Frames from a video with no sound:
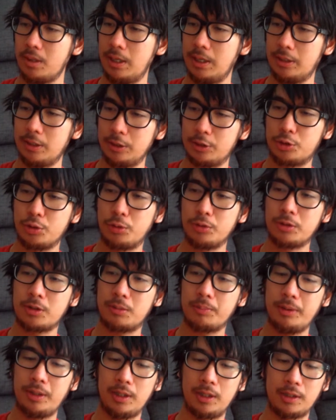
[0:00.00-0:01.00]
it dawned
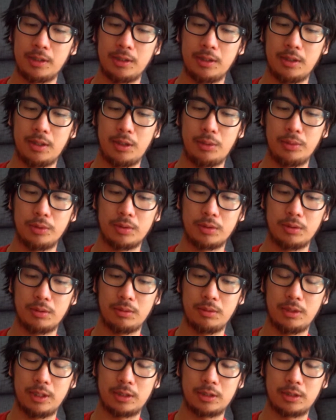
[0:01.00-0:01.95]
on me like that I wasn't